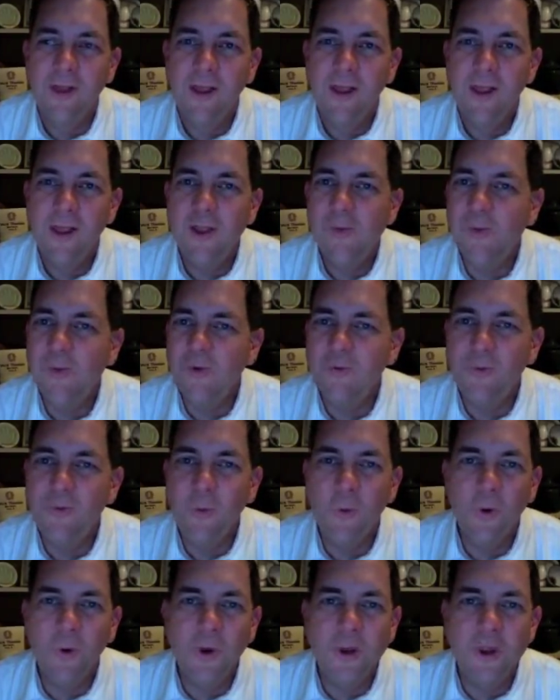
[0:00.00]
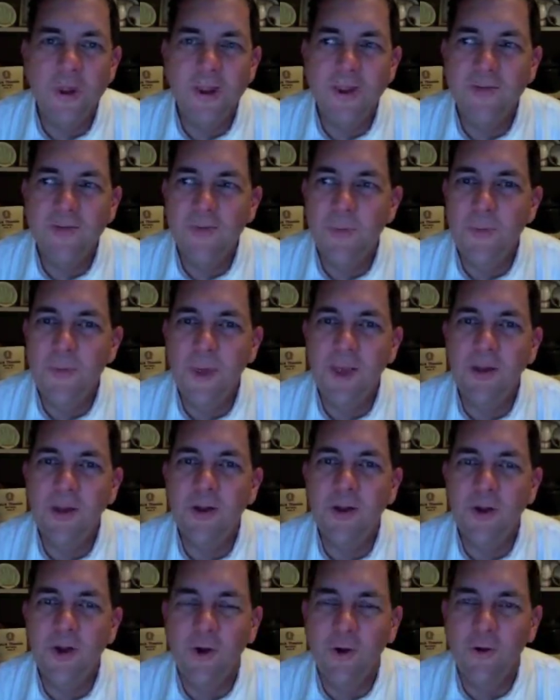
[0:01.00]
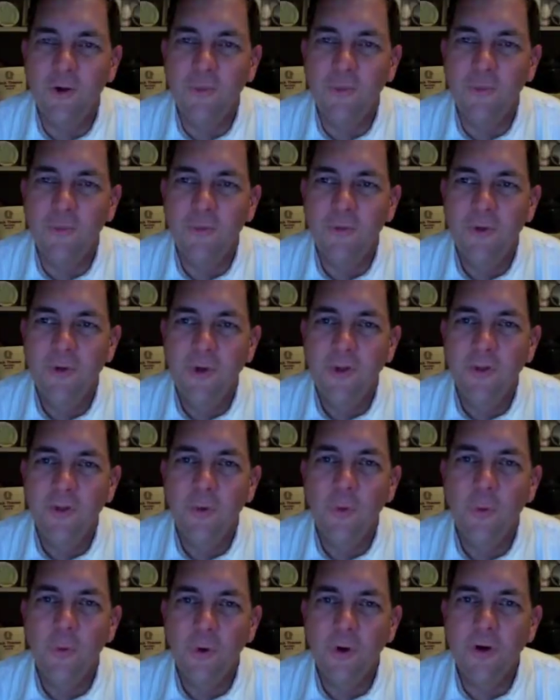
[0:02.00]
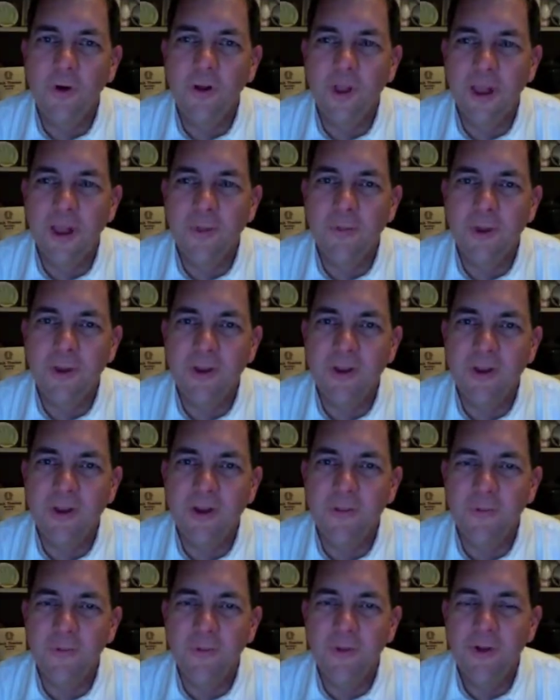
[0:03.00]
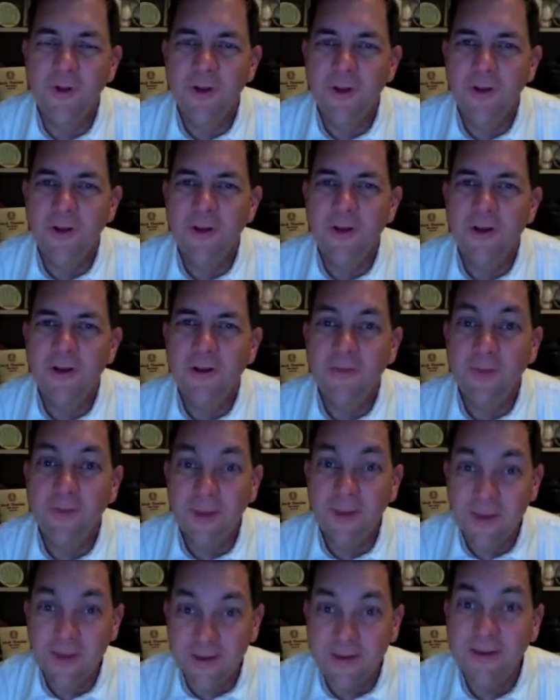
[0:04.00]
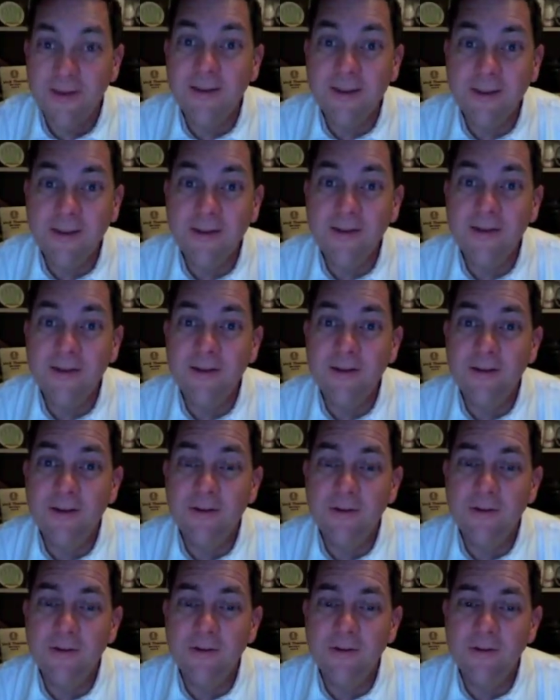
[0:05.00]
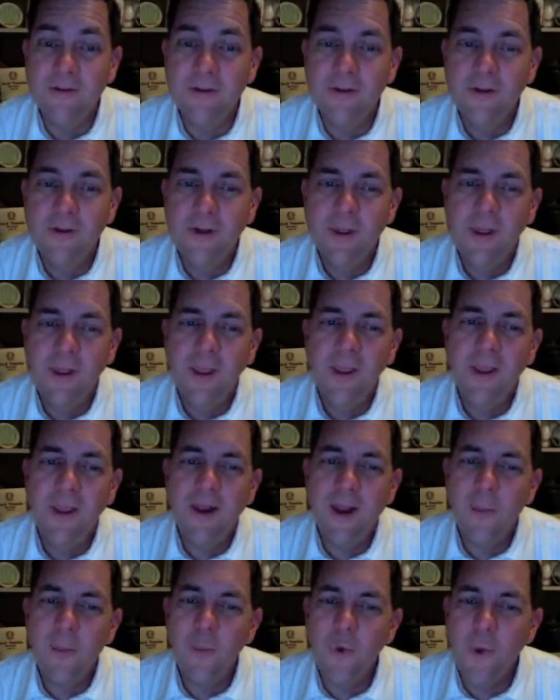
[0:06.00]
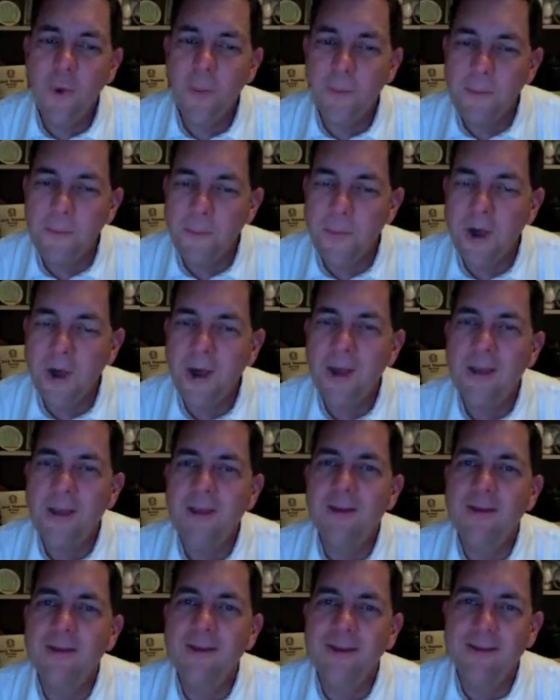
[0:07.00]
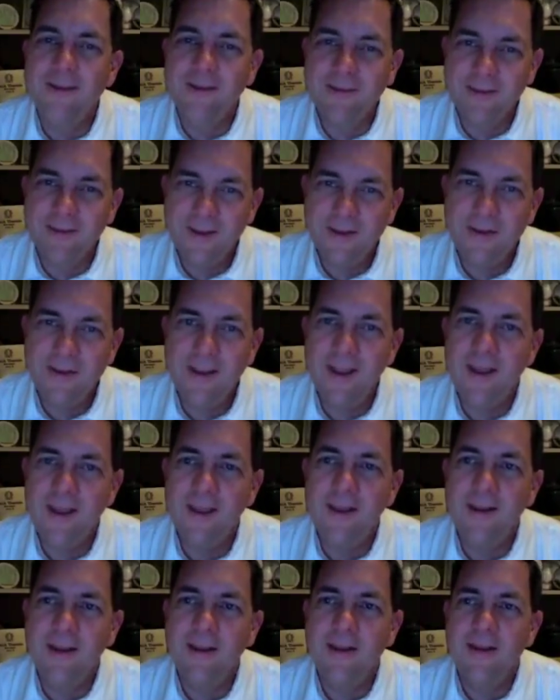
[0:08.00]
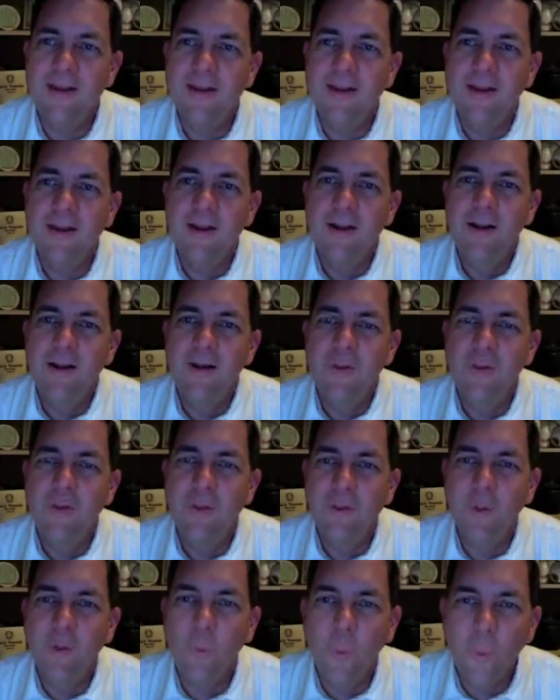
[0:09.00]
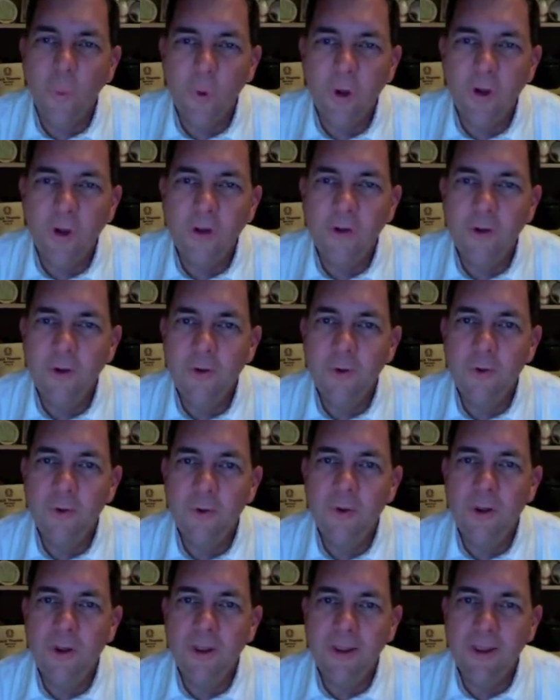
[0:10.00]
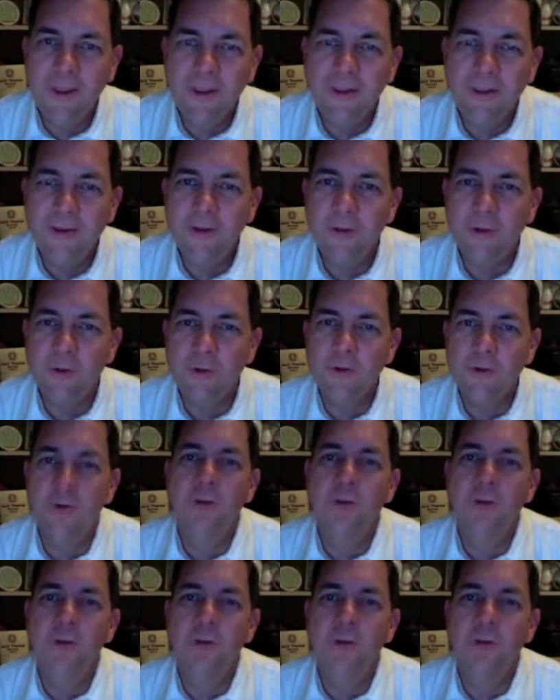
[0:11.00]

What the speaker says: And before he even made it home, the word came to him that he did. And I'm reminded today that the one who healed